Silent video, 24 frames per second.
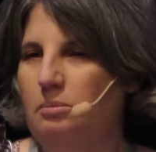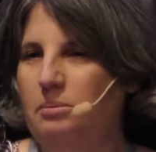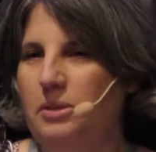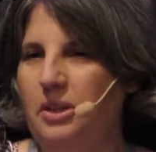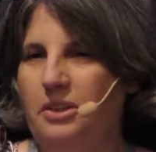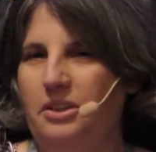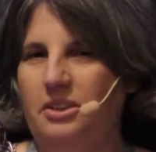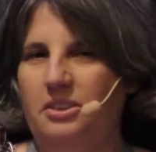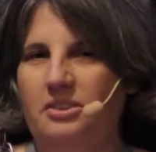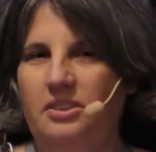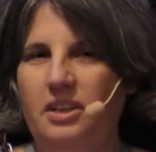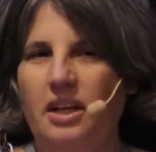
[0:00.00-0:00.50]

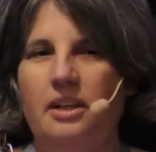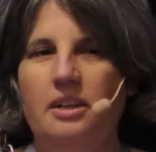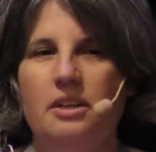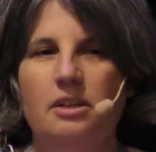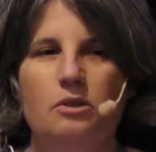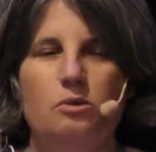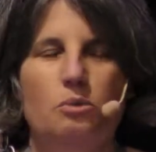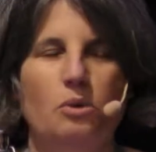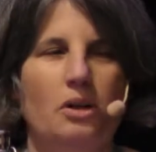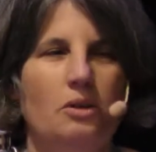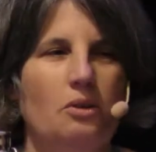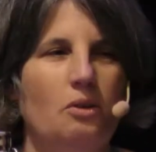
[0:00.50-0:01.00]
But the
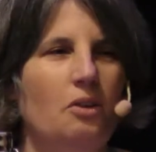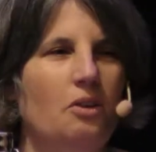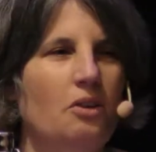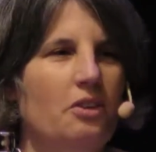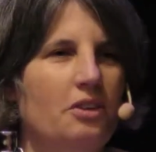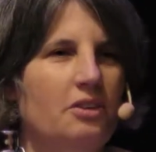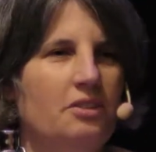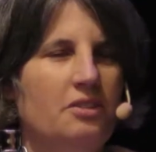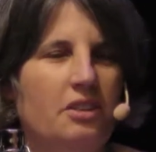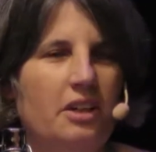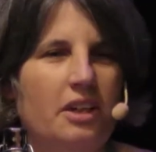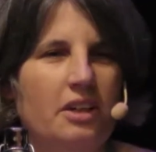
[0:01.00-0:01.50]
second one,
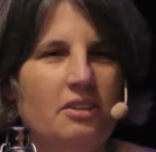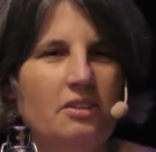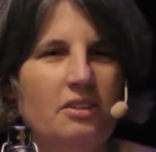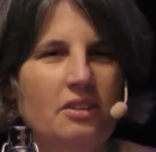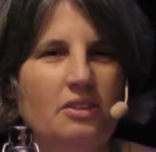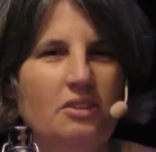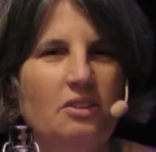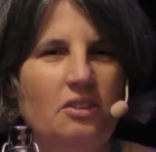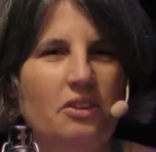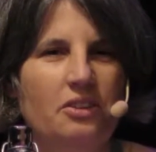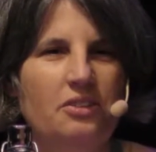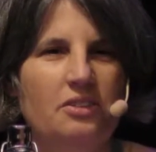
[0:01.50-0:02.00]
all this
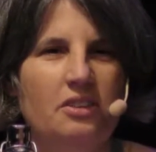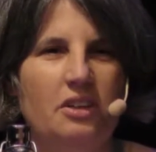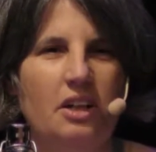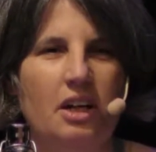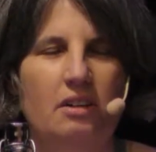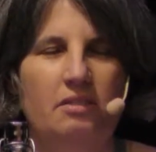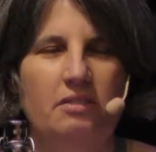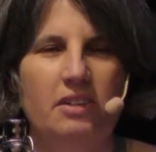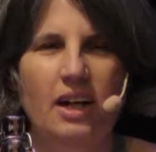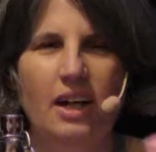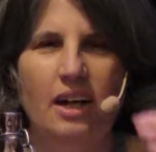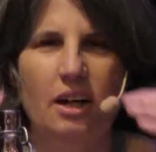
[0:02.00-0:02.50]
technical stuff,